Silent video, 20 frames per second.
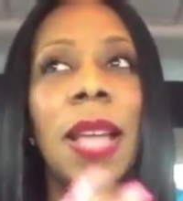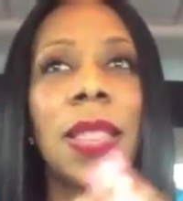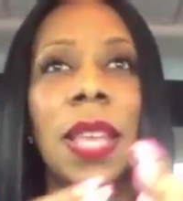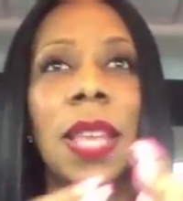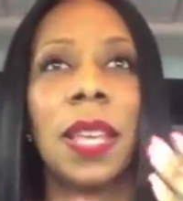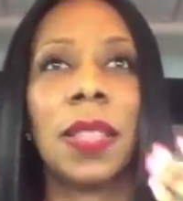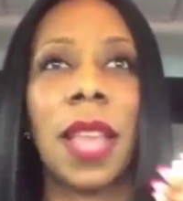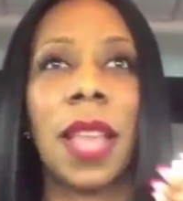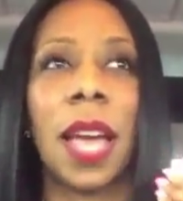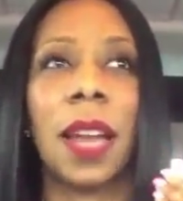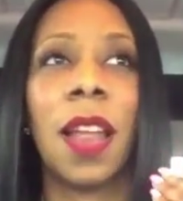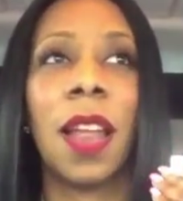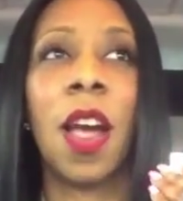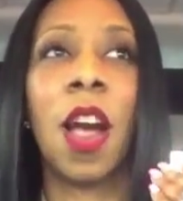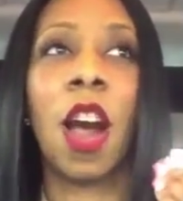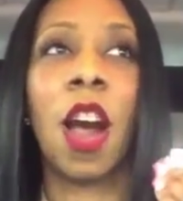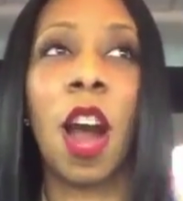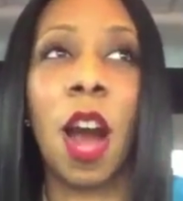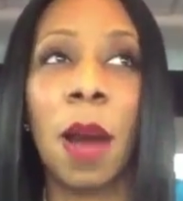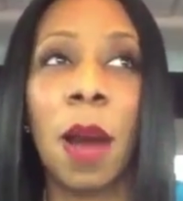I think that
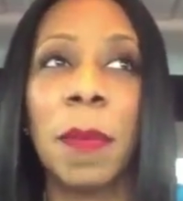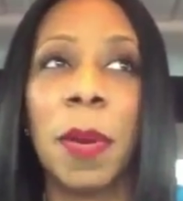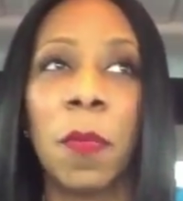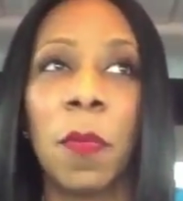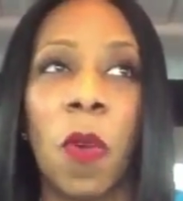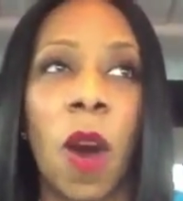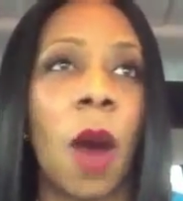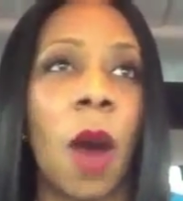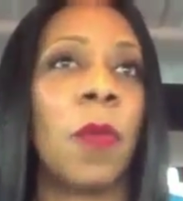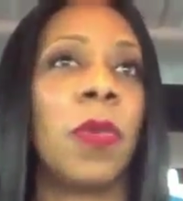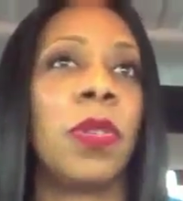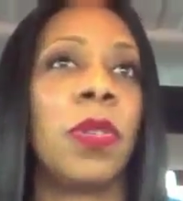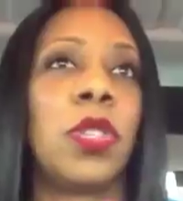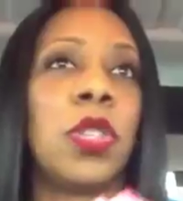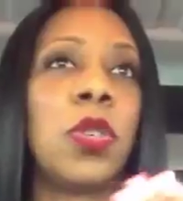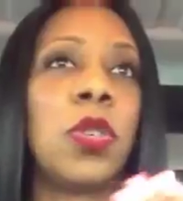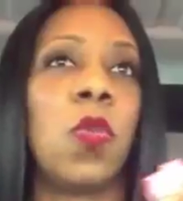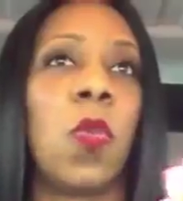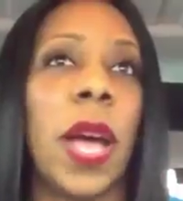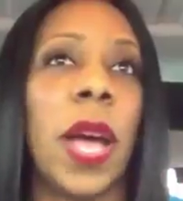her memoir will
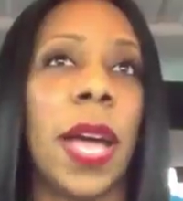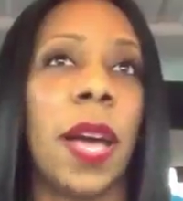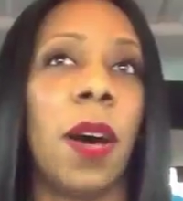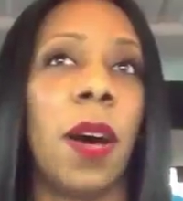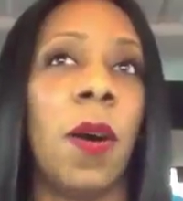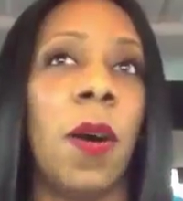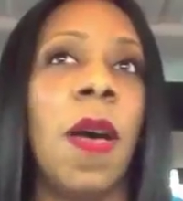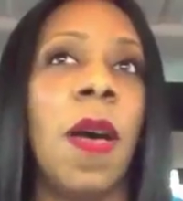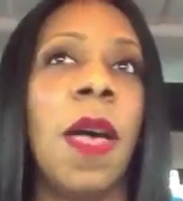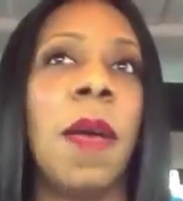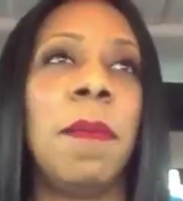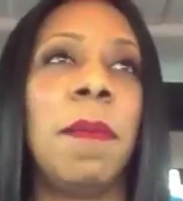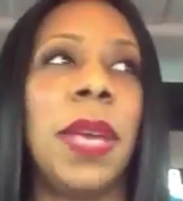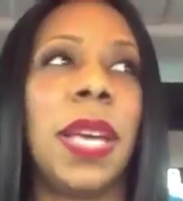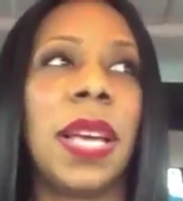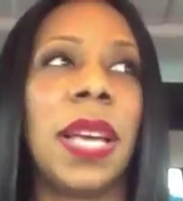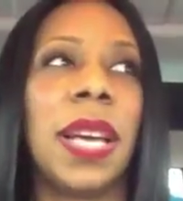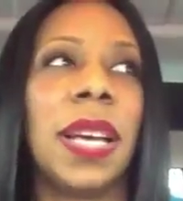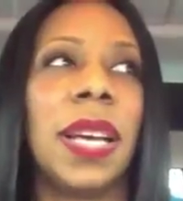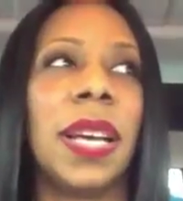do well
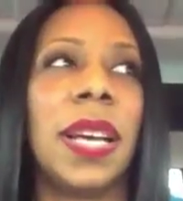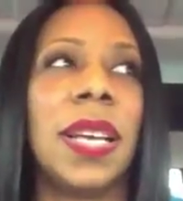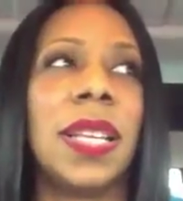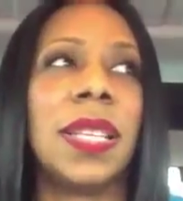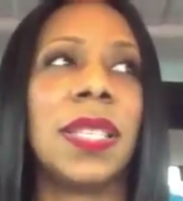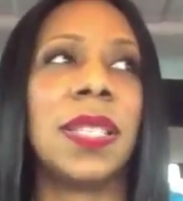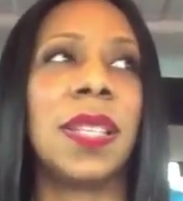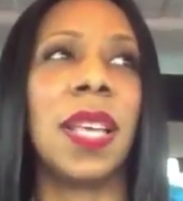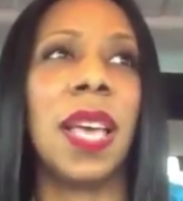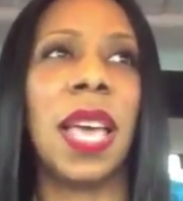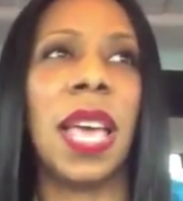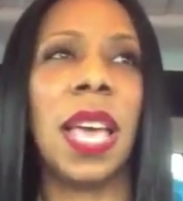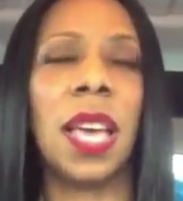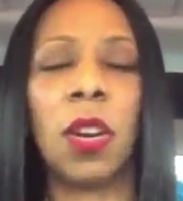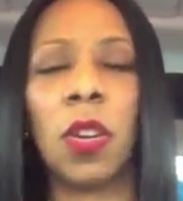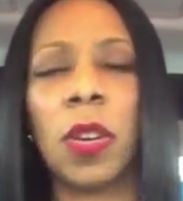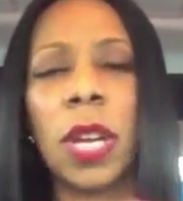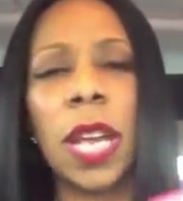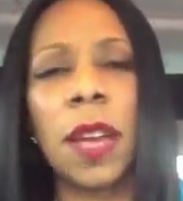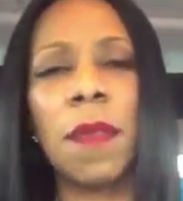because
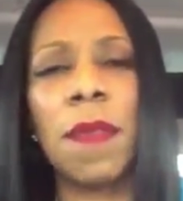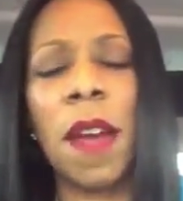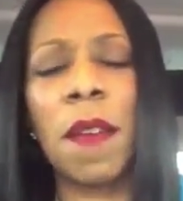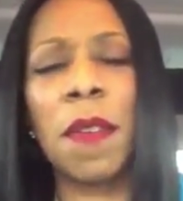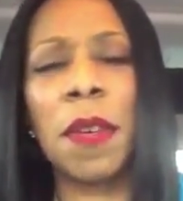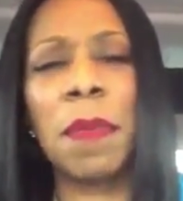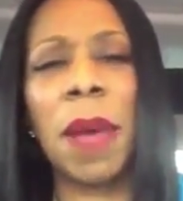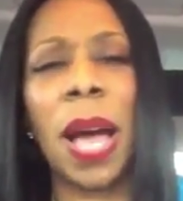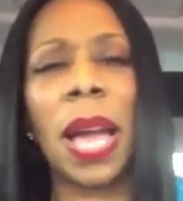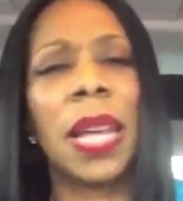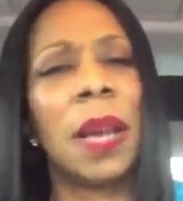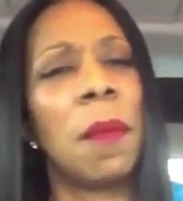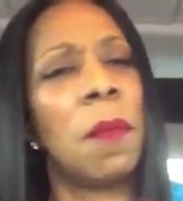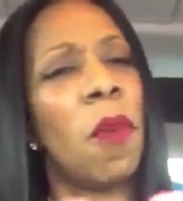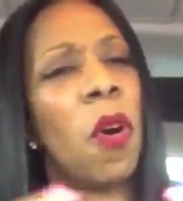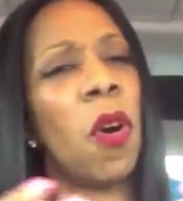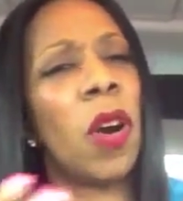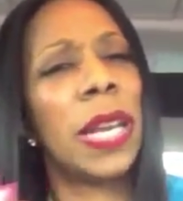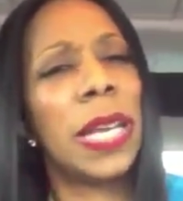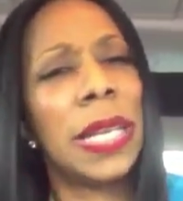it'll give everybody a
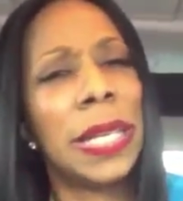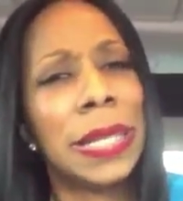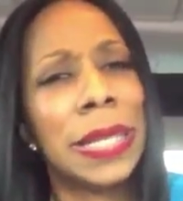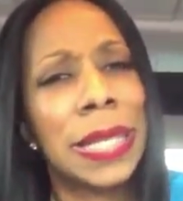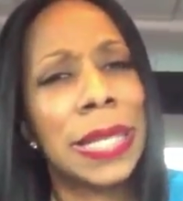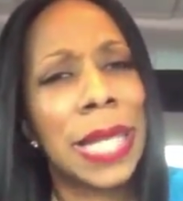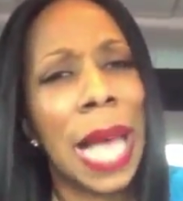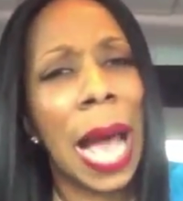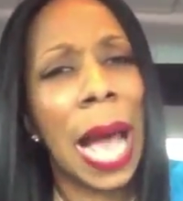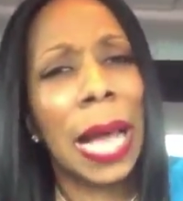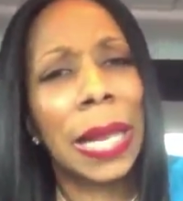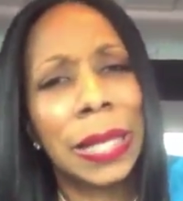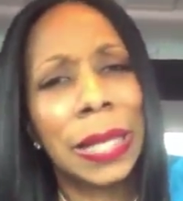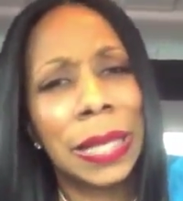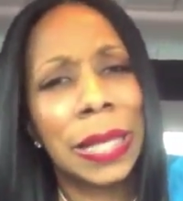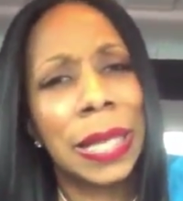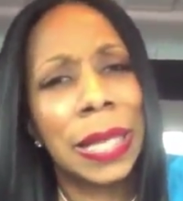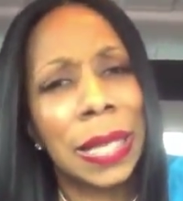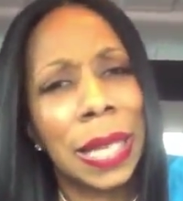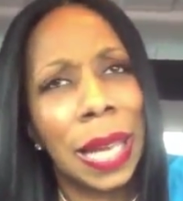more inside
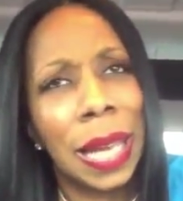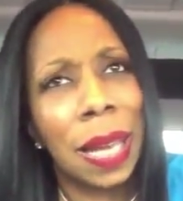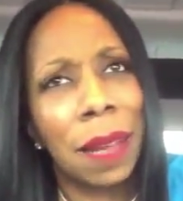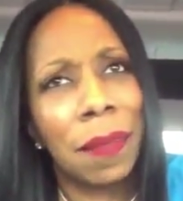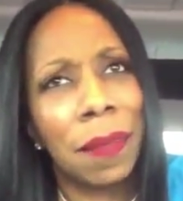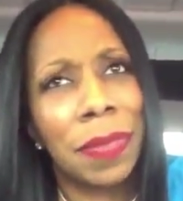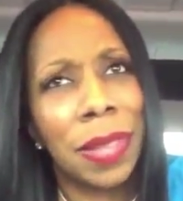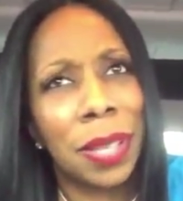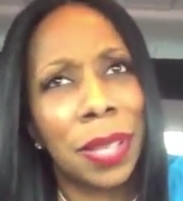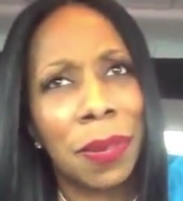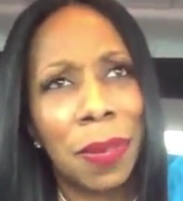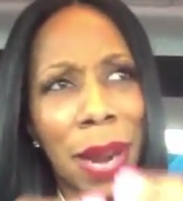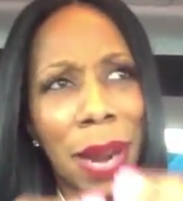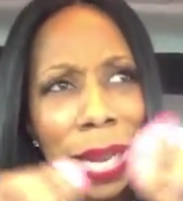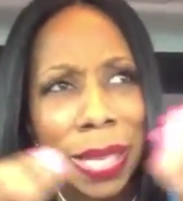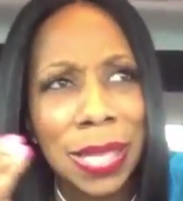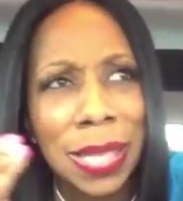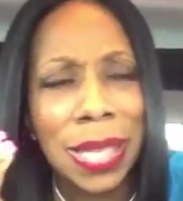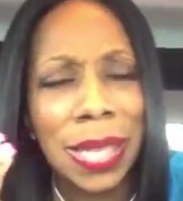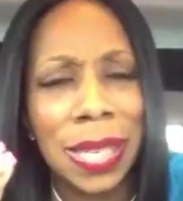look of the
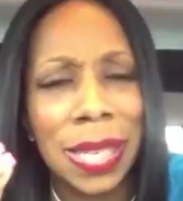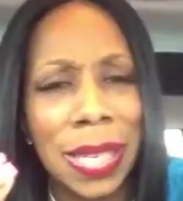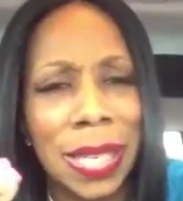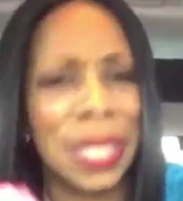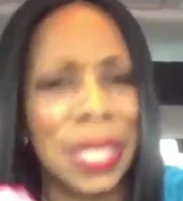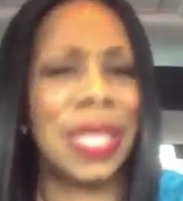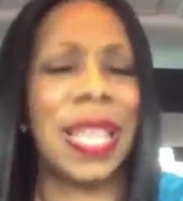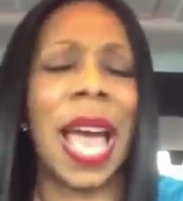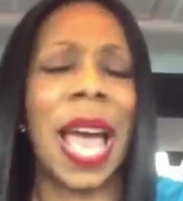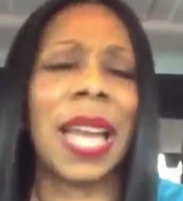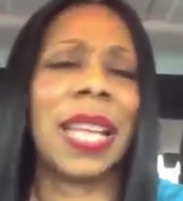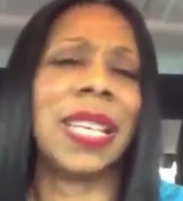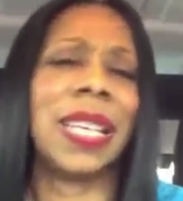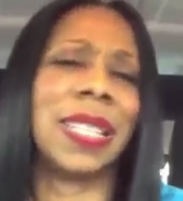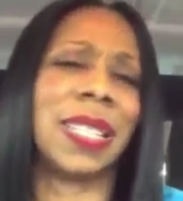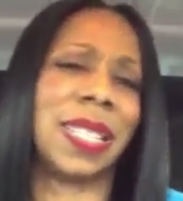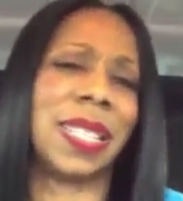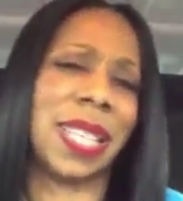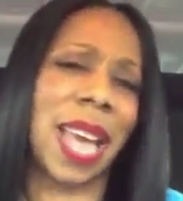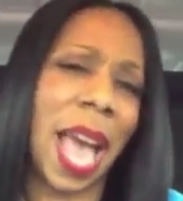craziness that
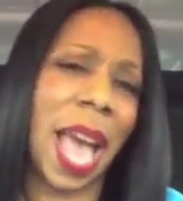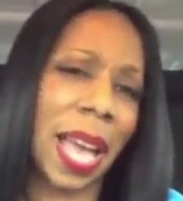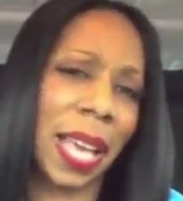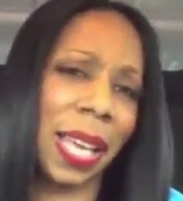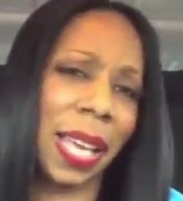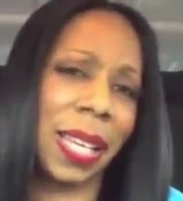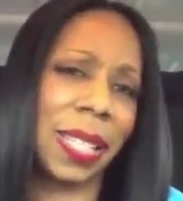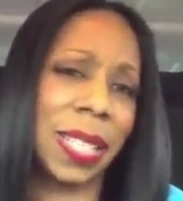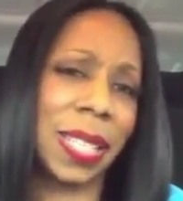is Jackie.